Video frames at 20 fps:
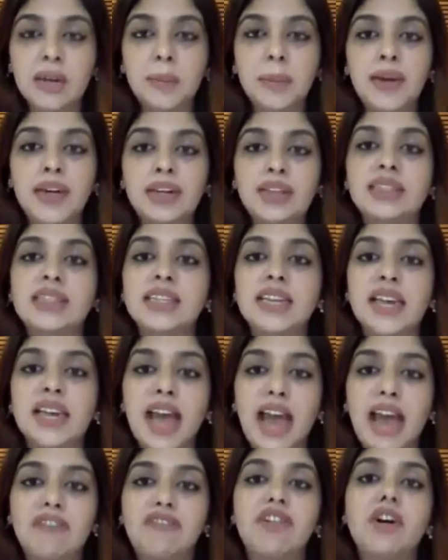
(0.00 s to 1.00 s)
But see,
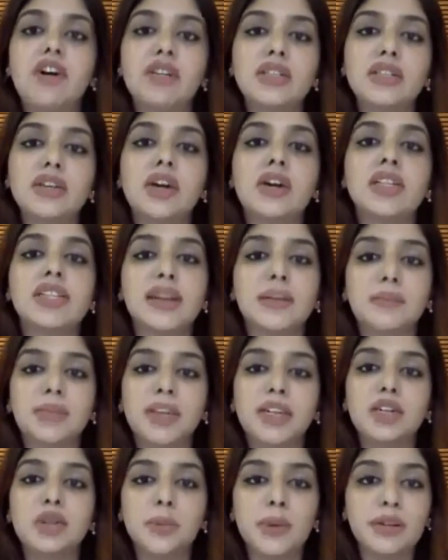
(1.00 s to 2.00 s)
hair fall is
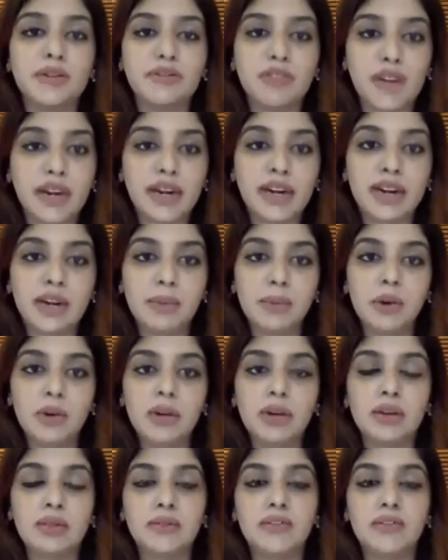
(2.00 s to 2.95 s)
not to be worried about.